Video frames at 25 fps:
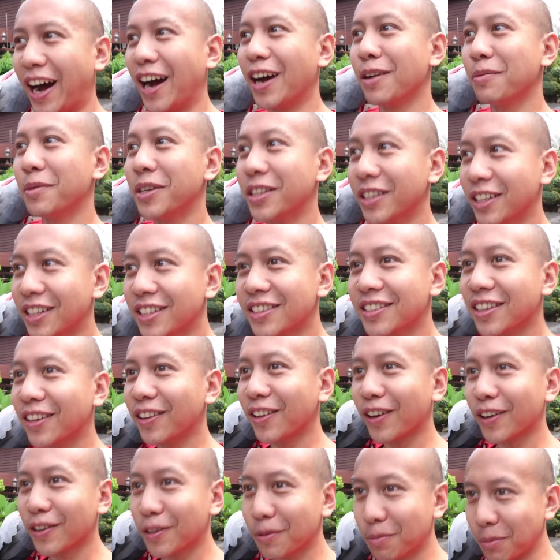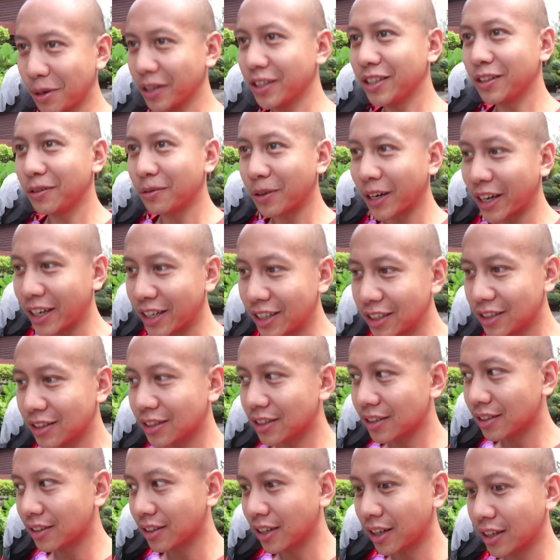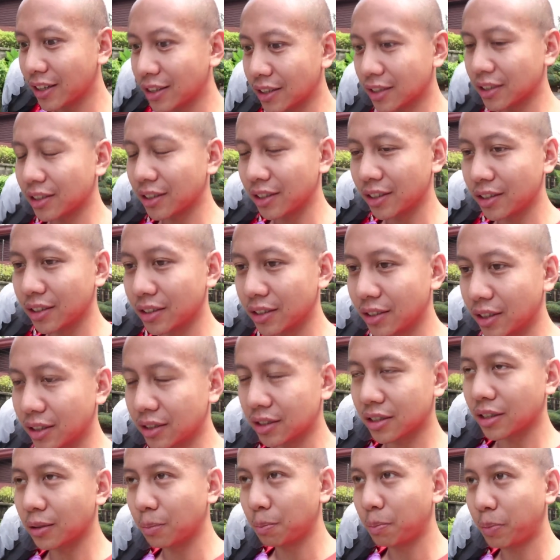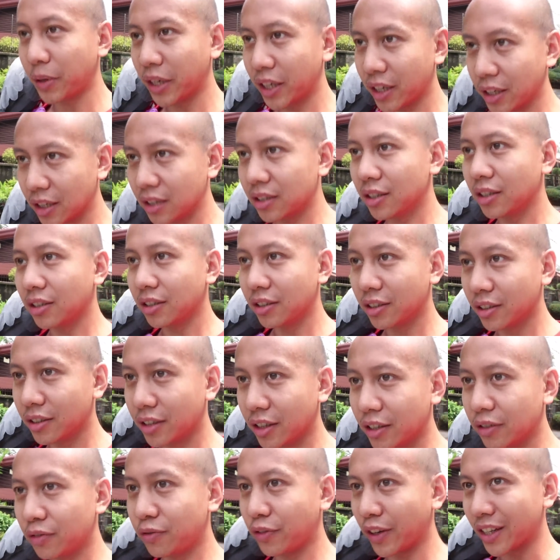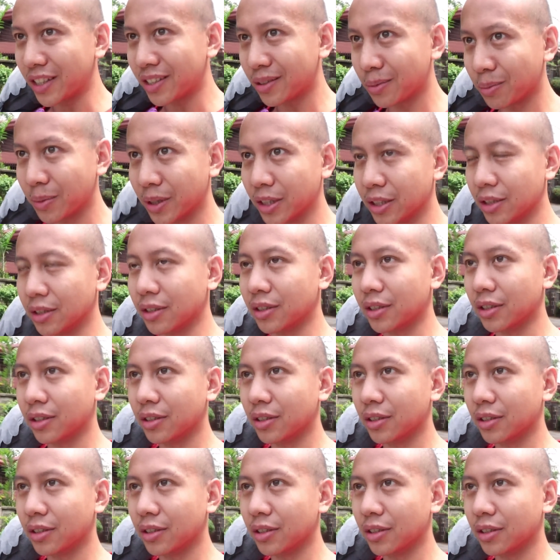I mean, that's a lot of money, right? Like, it's a big investment.